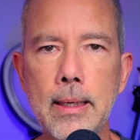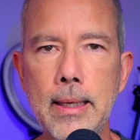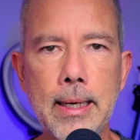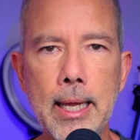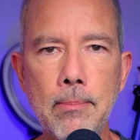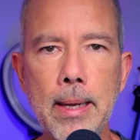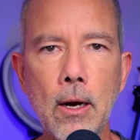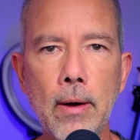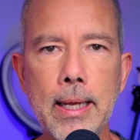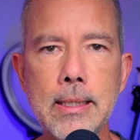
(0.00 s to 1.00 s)
Getting a
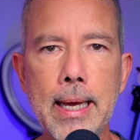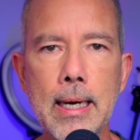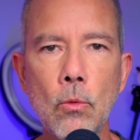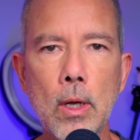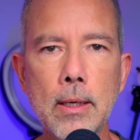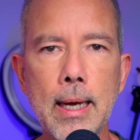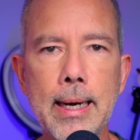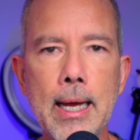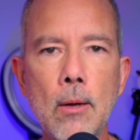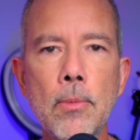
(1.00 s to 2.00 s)
bigger antenna will not
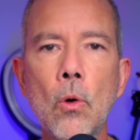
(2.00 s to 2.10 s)
help,